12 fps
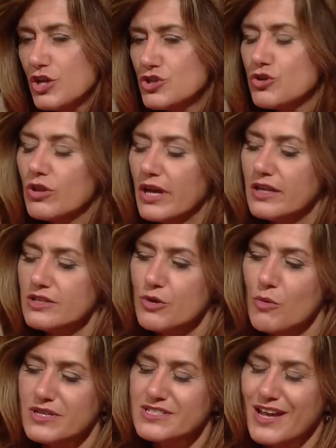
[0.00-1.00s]
Julie, do you
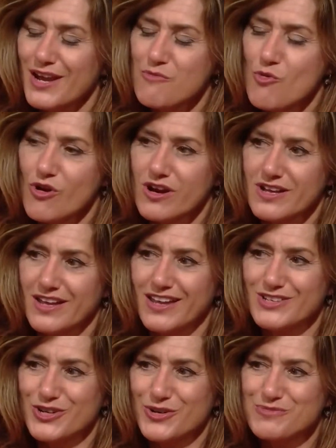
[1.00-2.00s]
want to say any more
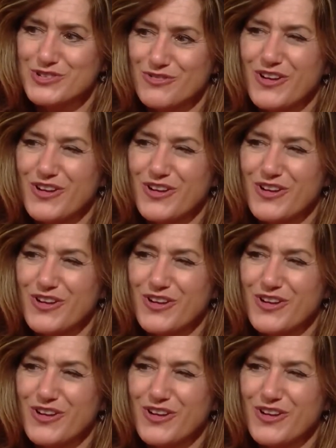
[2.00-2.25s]
in terms of